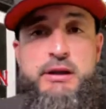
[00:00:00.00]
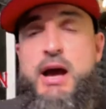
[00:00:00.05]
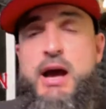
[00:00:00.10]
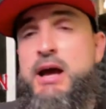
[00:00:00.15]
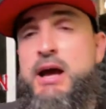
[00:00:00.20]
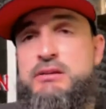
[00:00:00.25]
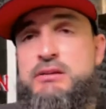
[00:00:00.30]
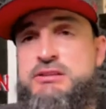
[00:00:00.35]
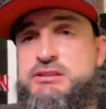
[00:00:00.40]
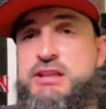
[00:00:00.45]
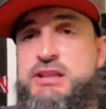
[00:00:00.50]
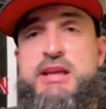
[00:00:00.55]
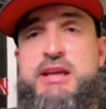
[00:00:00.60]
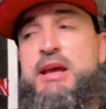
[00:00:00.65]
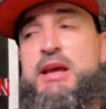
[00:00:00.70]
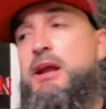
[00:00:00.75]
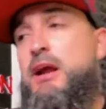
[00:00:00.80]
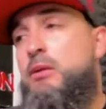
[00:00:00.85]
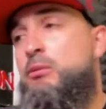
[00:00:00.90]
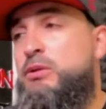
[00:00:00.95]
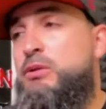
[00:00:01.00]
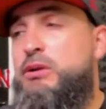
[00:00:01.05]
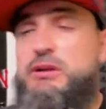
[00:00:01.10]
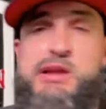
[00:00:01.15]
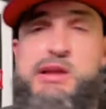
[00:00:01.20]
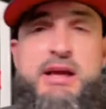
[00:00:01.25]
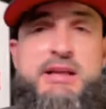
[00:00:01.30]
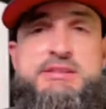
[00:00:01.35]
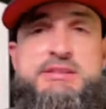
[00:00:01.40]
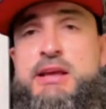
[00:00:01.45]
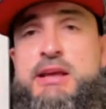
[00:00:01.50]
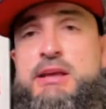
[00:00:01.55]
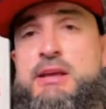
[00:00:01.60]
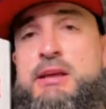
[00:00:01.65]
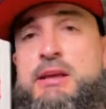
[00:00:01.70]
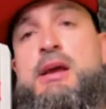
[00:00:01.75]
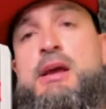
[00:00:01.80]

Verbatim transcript: I understand that. I realize that.